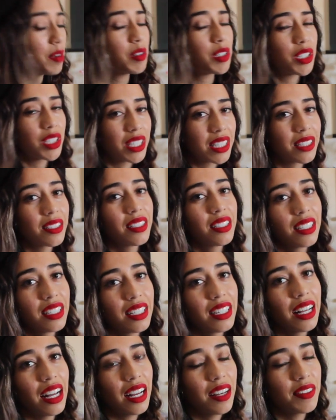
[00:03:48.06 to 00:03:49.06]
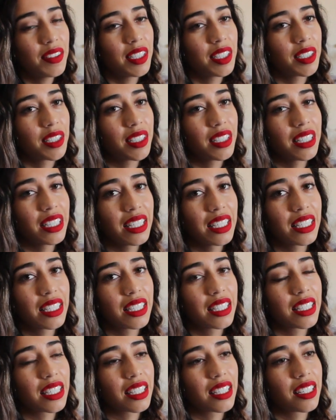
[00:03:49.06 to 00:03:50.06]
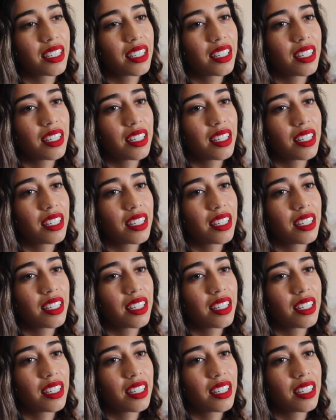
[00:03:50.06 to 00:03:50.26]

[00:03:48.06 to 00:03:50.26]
I would just have a little list